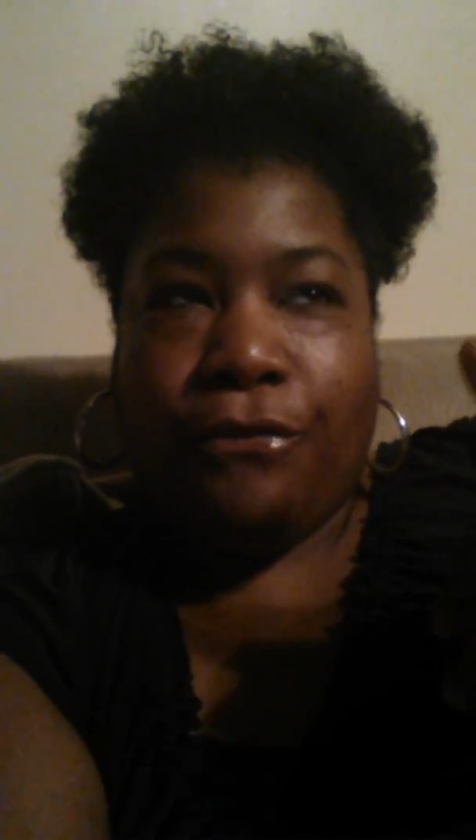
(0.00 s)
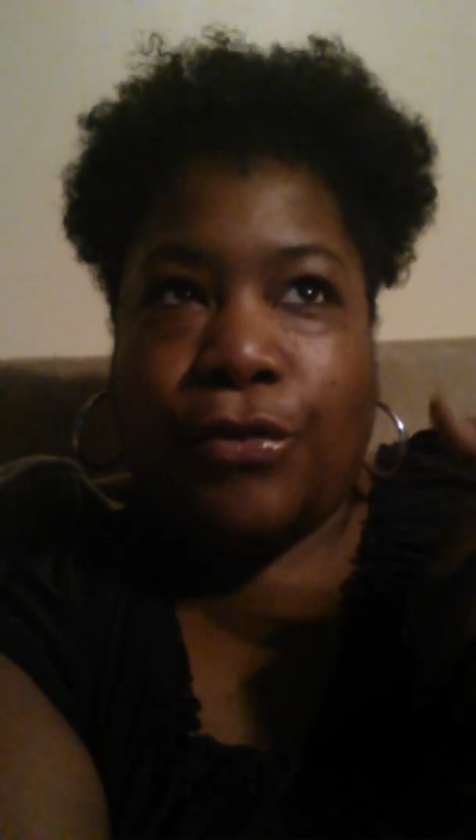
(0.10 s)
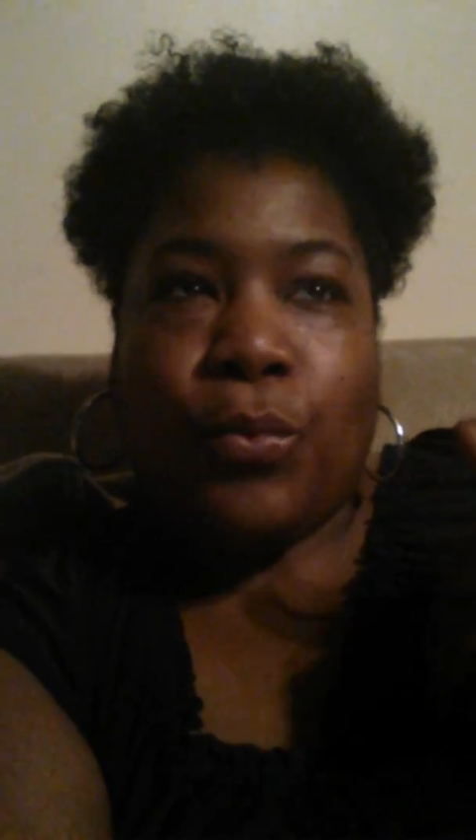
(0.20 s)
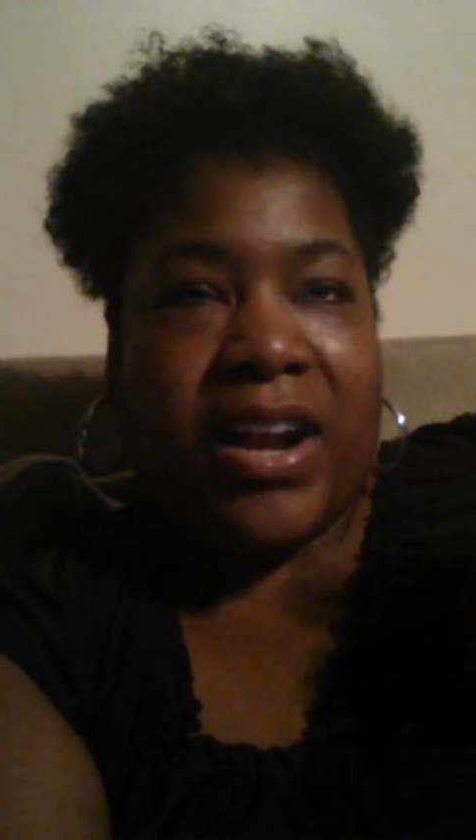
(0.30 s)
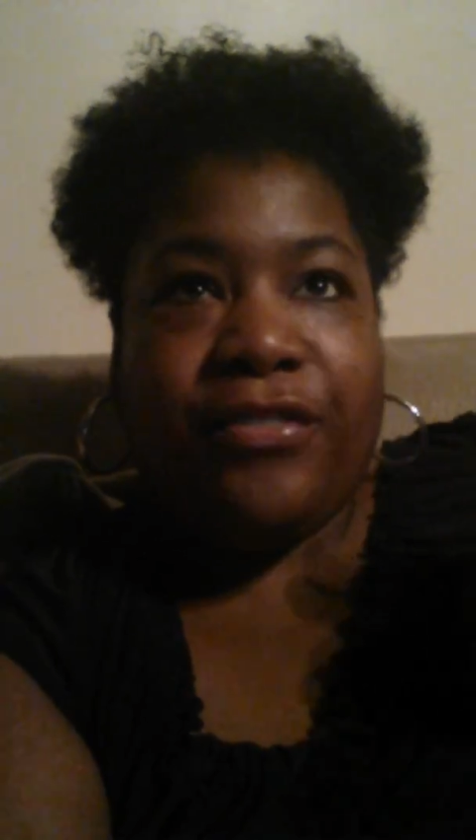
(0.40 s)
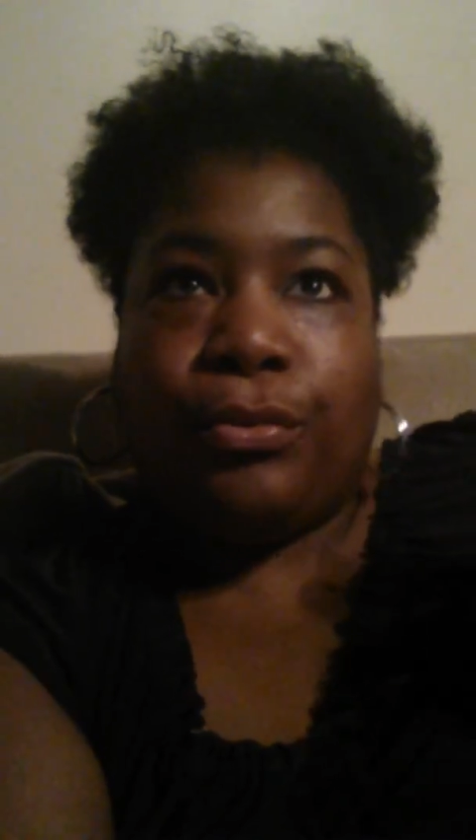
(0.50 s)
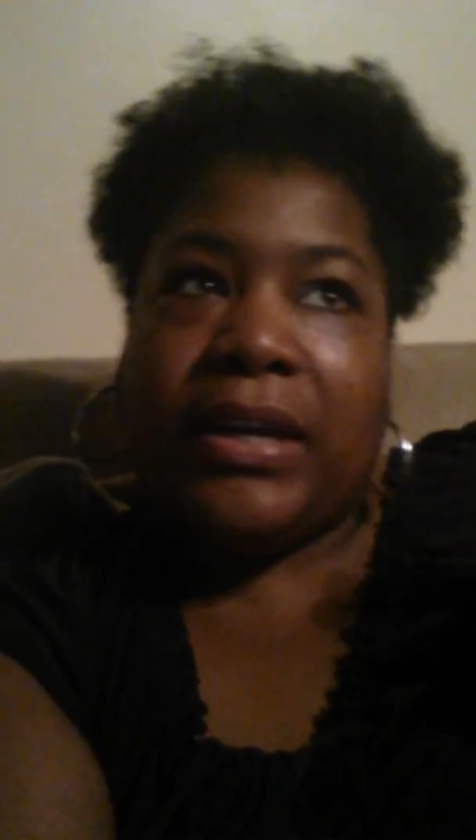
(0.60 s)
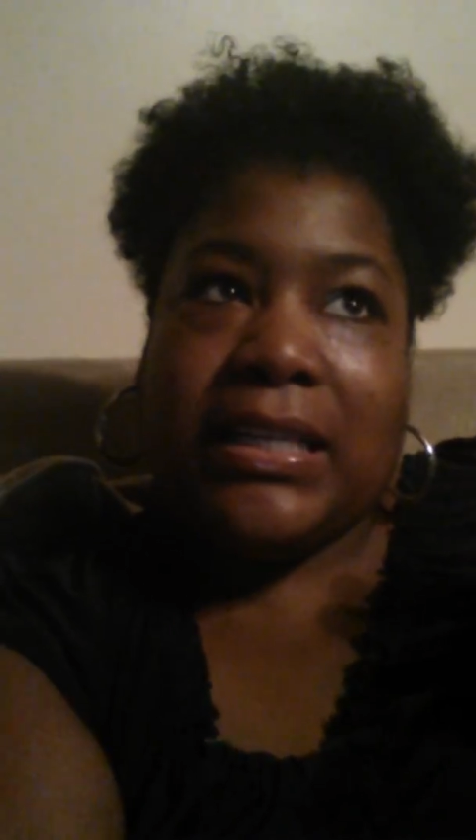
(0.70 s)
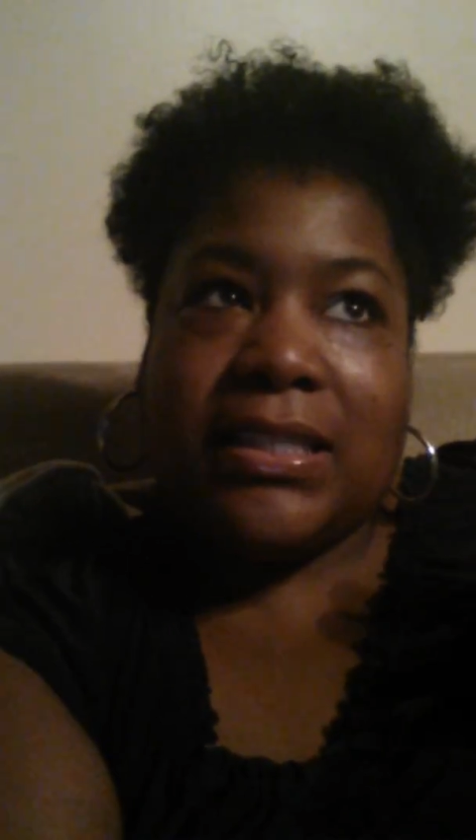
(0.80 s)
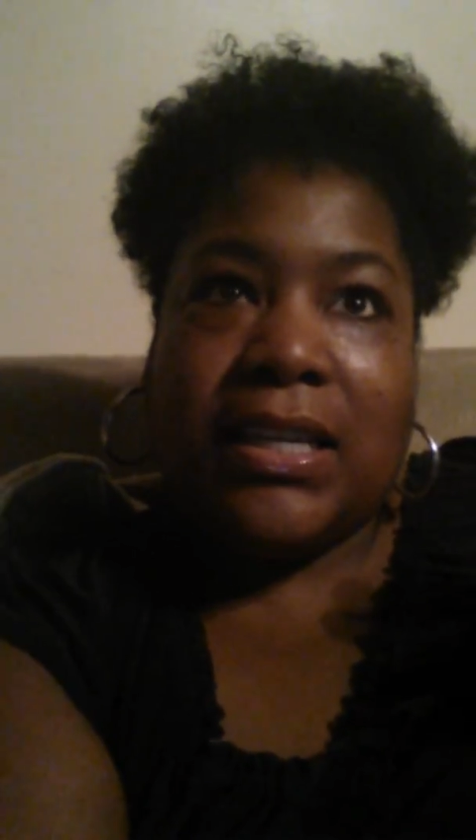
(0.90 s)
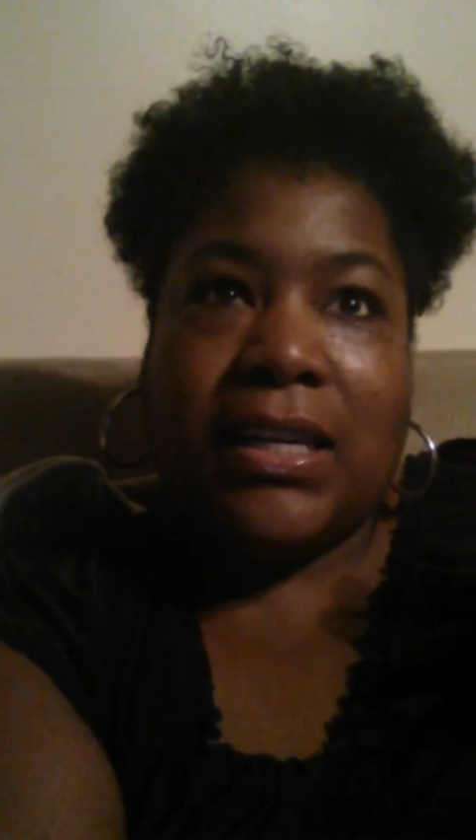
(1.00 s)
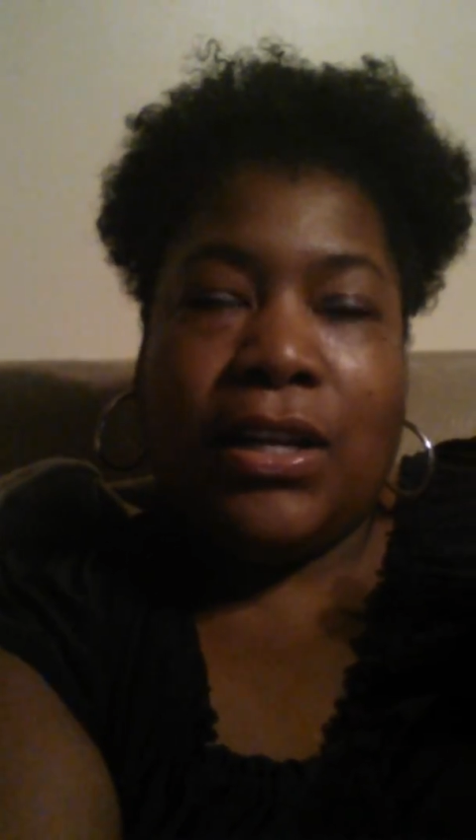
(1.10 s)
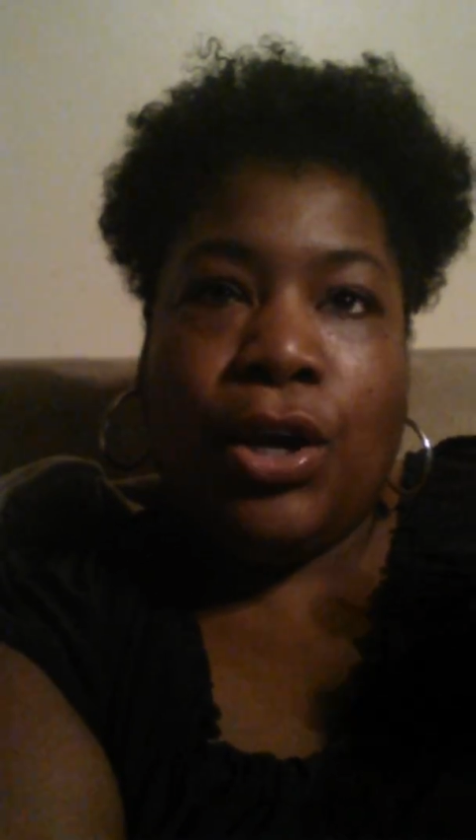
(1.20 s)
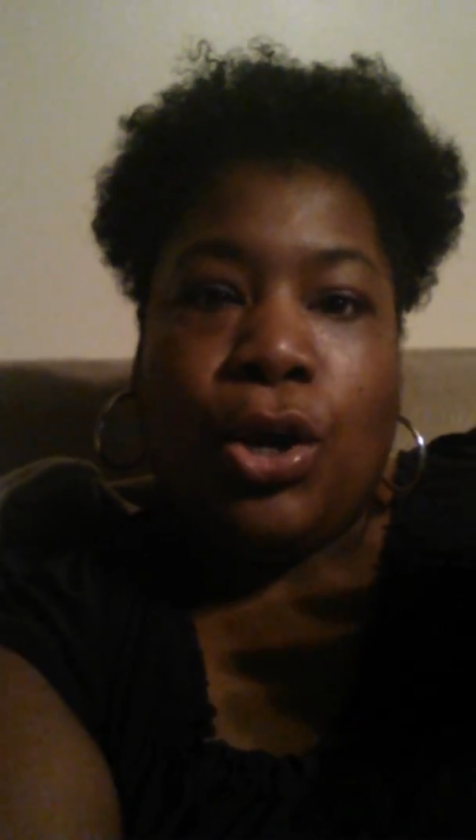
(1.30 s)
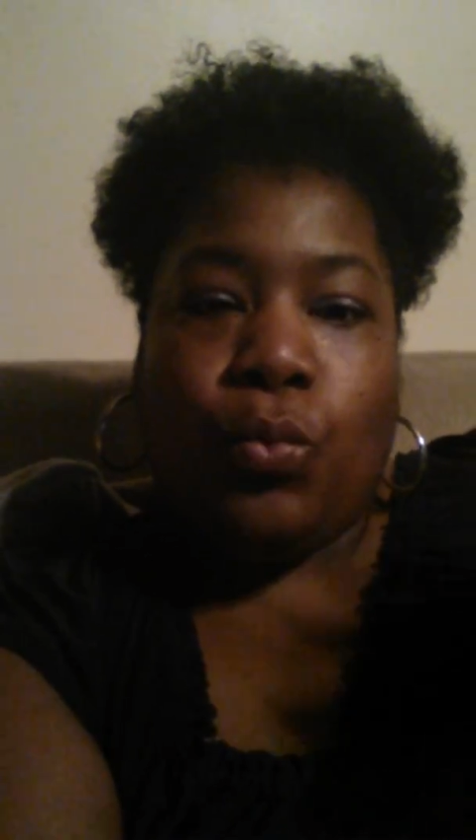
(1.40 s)
for whatever reason,
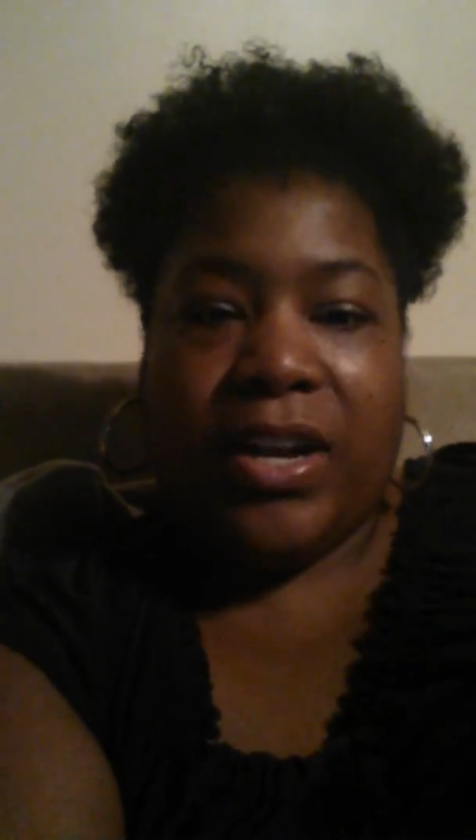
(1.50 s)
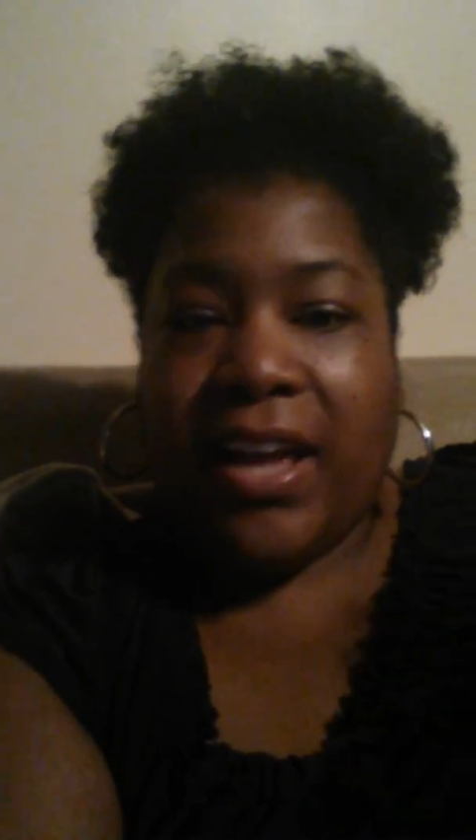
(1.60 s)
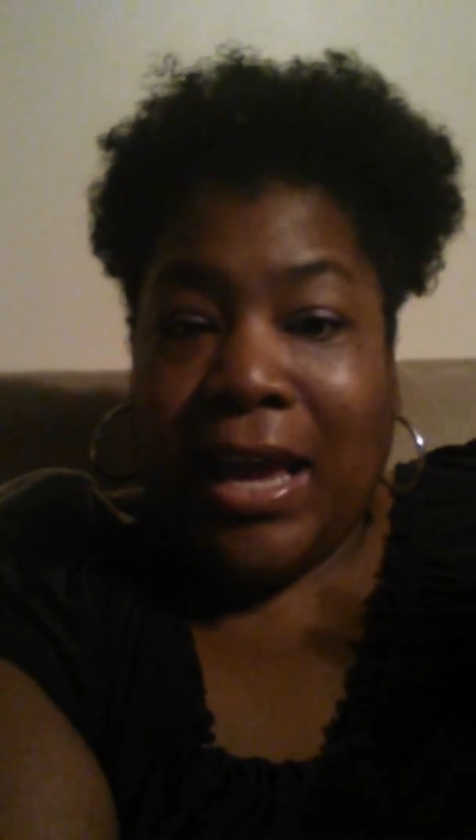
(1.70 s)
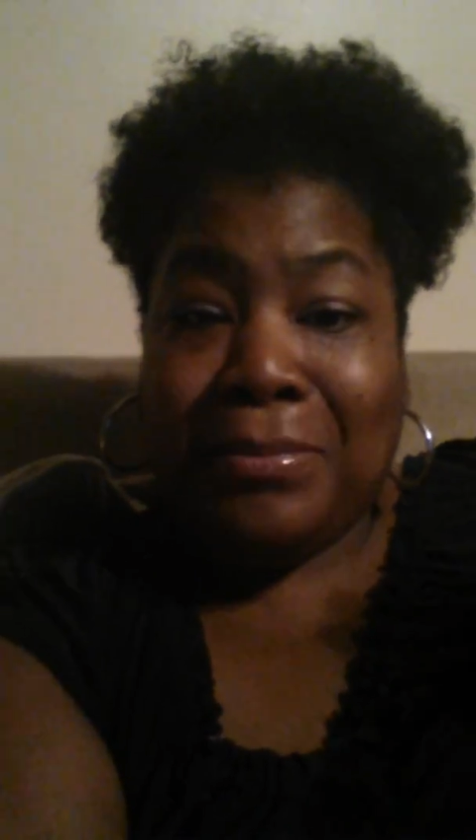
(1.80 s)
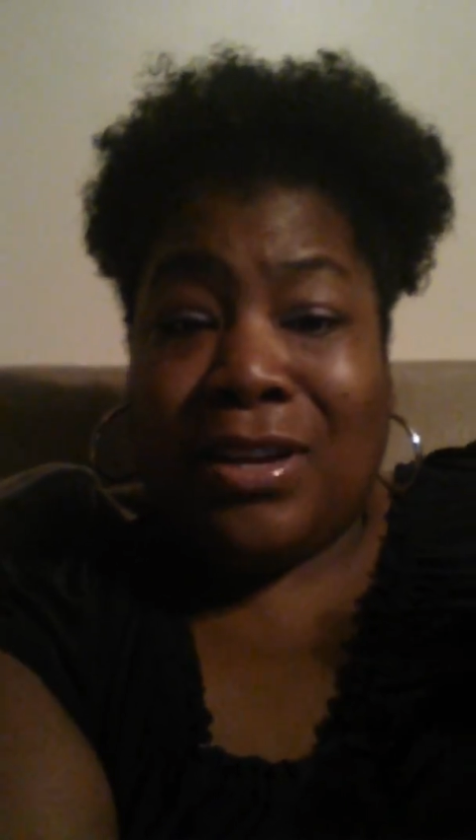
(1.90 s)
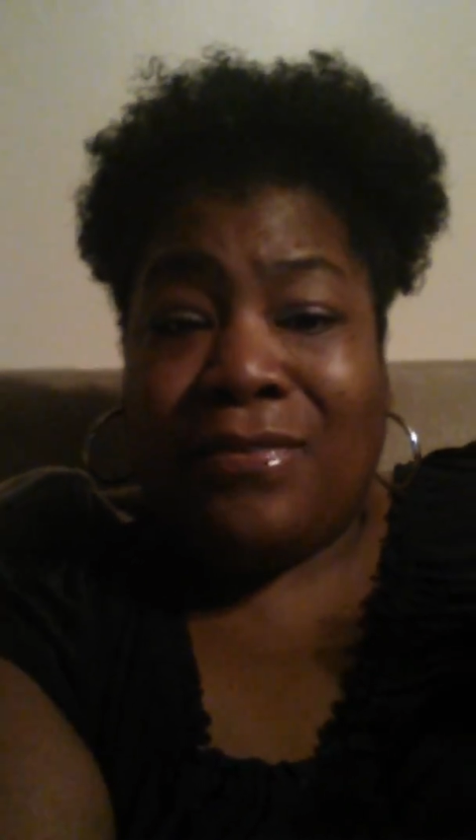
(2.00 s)
when it came